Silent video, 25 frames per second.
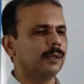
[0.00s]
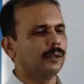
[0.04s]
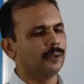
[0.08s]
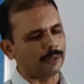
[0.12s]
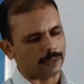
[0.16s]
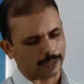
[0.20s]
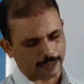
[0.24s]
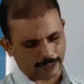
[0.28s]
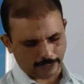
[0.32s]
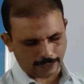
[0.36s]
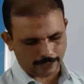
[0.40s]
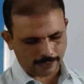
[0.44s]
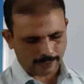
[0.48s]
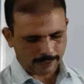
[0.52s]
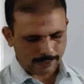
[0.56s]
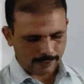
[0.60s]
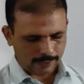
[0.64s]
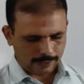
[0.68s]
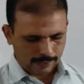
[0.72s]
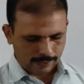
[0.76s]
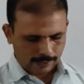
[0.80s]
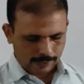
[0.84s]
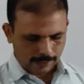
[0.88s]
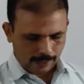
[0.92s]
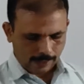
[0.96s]

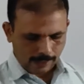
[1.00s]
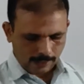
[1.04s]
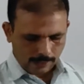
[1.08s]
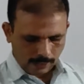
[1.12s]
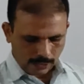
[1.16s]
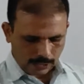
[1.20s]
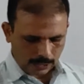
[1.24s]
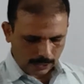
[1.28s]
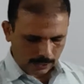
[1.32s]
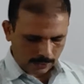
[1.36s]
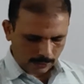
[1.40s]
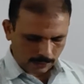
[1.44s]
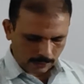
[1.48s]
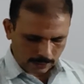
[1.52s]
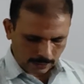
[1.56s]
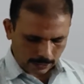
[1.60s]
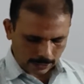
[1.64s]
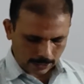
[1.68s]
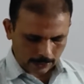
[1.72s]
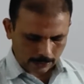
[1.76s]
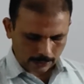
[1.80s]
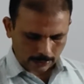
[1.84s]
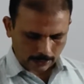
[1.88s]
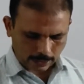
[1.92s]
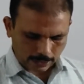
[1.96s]
Okay.
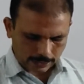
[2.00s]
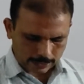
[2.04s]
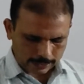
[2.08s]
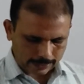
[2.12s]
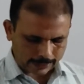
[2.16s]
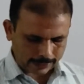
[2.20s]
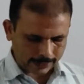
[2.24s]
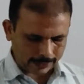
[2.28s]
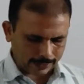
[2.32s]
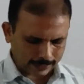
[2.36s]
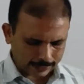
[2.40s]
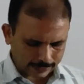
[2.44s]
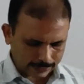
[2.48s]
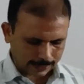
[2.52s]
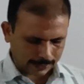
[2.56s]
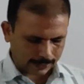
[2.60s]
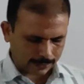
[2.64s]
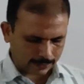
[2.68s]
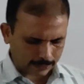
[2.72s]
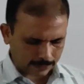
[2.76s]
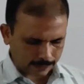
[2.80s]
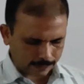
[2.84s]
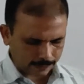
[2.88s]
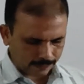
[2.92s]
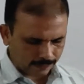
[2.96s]
Okay, you are
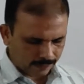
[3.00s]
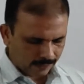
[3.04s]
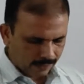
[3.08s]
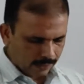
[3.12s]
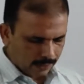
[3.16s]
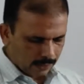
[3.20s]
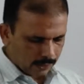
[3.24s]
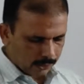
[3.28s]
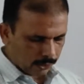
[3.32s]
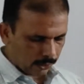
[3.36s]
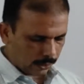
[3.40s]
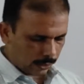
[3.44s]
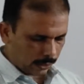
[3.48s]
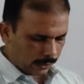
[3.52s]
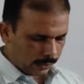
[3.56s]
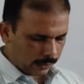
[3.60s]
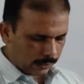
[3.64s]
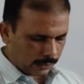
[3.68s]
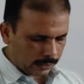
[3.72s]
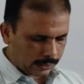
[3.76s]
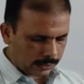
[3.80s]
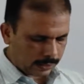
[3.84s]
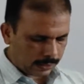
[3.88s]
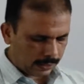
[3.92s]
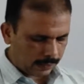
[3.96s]
intelligent. So in
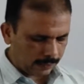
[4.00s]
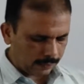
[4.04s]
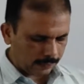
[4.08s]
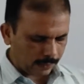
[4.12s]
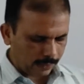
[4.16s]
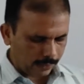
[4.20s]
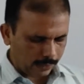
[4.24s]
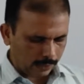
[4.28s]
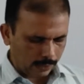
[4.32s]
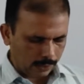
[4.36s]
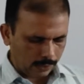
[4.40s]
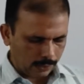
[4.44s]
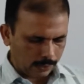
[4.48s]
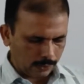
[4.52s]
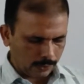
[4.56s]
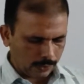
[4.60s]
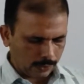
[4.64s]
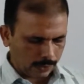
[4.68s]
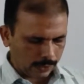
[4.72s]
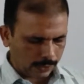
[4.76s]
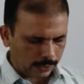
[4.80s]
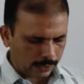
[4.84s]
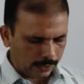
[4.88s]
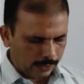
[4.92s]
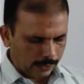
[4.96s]
the same way, you
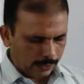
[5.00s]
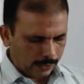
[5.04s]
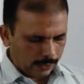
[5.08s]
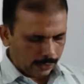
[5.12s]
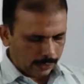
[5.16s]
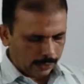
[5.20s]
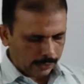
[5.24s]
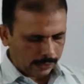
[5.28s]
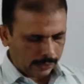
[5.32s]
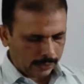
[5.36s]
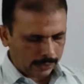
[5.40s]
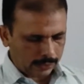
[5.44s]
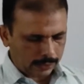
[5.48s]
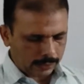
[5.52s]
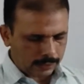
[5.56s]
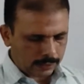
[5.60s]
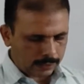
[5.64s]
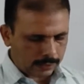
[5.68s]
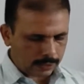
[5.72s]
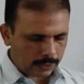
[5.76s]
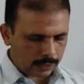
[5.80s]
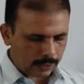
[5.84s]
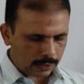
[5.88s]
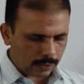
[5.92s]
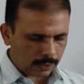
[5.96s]
can
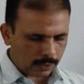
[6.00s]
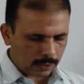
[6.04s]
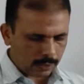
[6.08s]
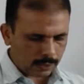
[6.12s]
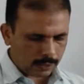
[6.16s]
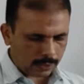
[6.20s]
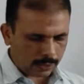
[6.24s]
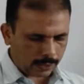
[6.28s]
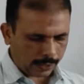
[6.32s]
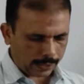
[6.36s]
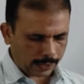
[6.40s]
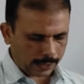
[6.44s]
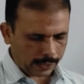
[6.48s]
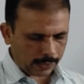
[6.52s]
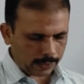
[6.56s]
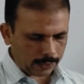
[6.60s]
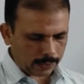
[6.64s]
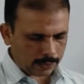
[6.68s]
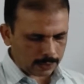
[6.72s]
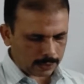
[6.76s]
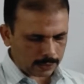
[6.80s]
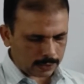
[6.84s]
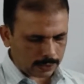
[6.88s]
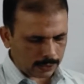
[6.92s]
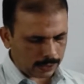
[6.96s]
enter
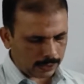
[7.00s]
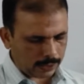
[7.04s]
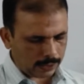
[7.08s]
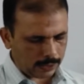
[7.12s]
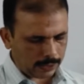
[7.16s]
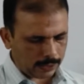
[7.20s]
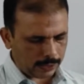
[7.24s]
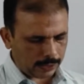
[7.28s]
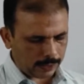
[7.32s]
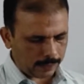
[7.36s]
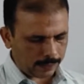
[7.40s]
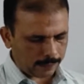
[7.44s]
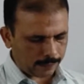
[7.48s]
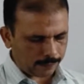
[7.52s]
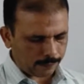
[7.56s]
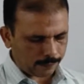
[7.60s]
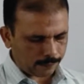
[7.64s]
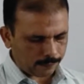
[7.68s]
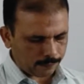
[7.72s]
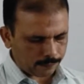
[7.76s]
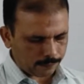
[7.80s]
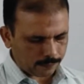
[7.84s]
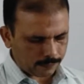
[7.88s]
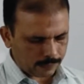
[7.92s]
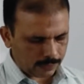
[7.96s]
can
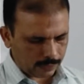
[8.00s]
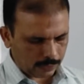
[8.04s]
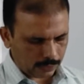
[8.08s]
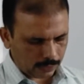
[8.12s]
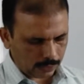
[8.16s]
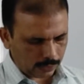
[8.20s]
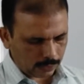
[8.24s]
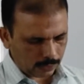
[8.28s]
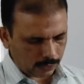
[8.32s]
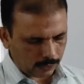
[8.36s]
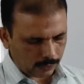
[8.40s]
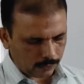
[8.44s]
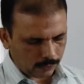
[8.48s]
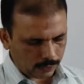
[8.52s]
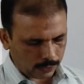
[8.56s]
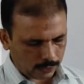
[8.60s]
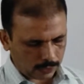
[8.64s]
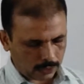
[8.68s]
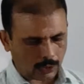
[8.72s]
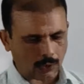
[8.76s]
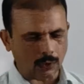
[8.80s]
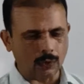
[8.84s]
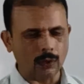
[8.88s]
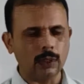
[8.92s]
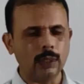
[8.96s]
stadium the
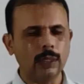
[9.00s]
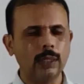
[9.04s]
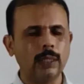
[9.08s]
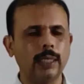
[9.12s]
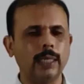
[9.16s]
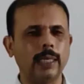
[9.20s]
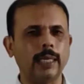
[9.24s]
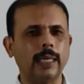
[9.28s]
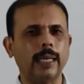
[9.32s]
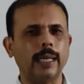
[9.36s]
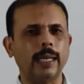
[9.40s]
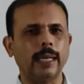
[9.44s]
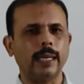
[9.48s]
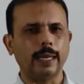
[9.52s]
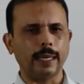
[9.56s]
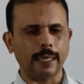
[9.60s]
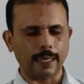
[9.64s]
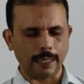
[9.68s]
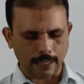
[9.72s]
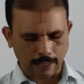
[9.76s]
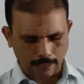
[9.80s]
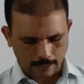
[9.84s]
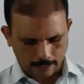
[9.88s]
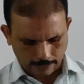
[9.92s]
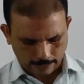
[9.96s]
without
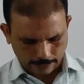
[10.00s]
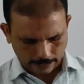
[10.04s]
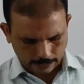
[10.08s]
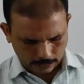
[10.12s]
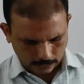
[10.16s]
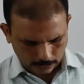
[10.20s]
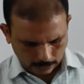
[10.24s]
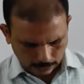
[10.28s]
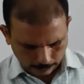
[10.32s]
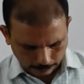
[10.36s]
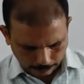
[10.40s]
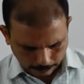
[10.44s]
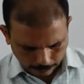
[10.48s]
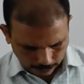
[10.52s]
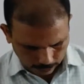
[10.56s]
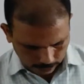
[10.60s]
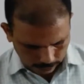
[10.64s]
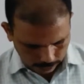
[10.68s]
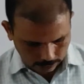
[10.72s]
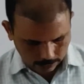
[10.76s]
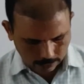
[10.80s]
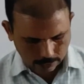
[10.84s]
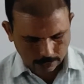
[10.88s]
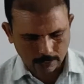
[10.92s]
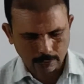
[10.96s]
AI
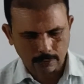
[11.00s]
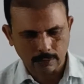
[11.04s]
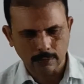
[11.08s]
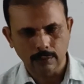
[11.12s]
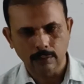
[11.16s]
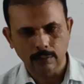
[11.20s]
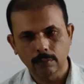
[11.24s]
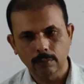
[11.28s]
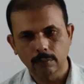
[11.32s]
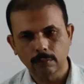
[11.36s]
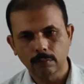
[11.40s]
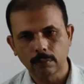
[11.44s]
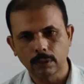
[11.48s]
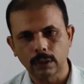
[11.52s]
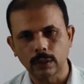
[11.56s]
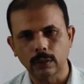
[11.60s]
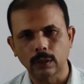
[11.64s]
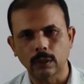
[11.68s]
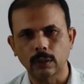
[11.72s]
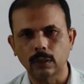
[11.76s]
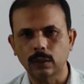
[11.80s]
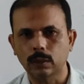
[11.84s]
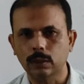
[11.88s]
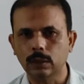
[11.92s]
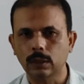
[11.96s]
pass. My
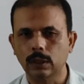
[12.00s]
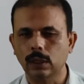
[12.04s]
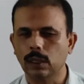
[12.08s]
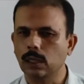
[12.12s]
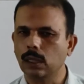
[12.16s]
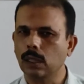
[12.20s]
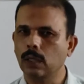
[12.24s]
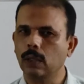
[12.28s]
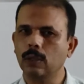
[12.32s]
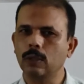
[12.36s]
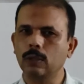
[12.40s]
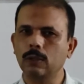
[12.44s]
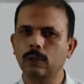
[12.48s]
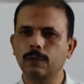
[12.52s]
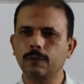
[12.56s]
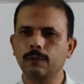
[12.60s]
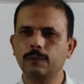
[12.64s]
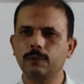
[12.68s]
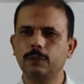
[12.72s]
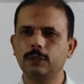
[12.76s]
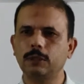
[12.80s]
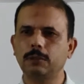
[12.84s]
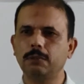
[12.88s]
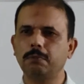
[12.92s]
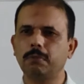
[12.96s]
God, there are a lot of
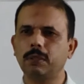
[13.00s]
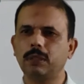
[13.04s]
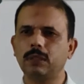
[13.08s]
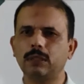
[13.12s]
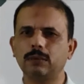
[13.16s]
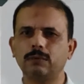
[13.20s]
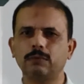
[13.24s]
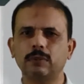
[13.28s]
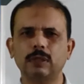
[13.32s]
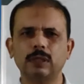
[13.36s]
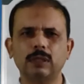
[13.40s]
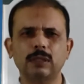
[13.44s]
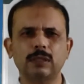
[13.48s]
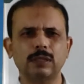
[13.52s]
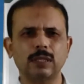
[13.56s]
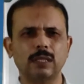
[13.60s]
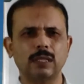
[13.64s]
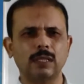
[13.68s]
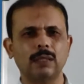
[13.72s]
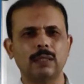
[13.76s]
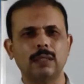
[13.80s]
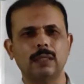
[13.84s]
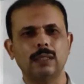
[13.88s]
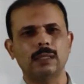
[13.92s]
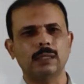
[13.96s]
jumbled words
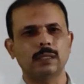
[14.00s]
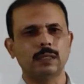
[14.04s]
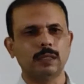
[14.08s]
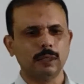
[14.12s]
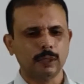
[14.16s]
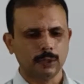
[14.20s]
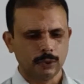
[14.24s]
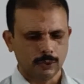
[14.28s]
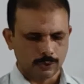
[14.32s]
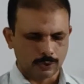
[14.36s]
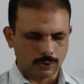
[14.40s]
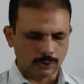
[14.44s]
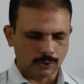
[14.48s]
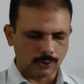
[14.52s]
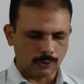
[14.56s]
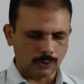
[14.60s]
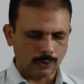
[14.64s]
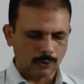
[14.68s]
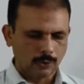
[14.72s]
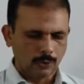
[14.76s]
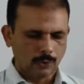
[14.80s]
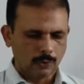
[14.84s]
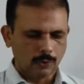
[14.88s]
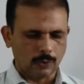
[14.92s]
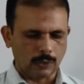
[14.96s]
are there.
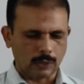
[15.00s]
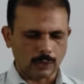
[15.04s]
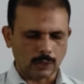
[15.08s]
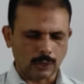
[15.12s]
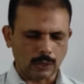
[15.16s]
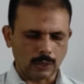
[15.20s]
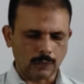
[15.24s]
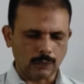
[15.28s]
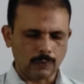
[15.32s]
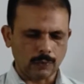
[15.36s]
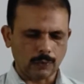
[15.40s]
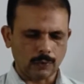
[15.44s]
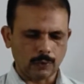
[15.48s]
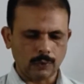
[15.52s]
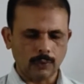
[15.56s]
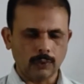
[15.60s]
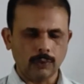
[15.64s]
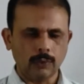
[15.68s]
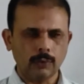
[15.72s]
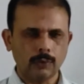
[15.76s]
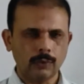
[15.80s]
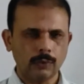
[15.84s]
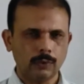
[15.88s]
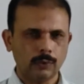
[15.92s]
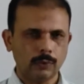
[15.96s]
So what you have to
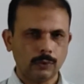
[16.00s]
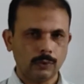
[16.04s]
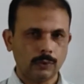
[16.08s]
do?